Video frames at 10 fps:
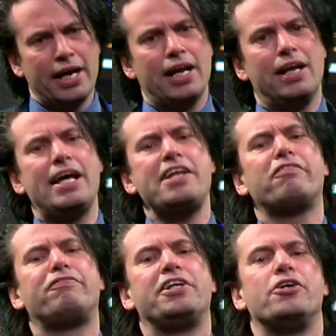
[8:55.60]
In
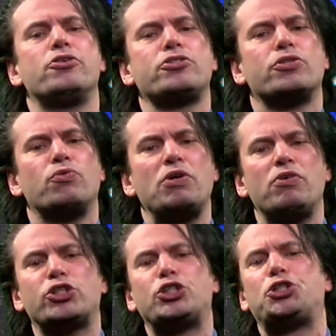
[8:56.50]
later videos, we
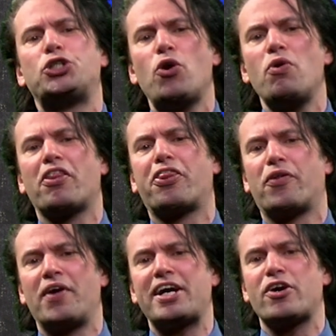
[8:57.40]
will show a
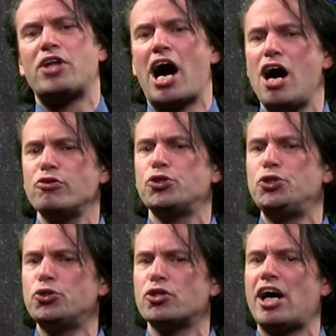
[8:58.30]
trick on how to
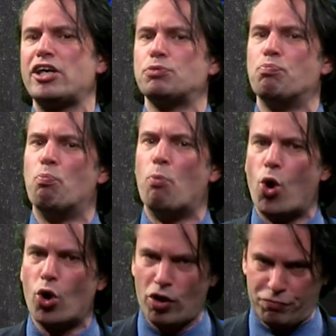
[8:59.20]
utilize more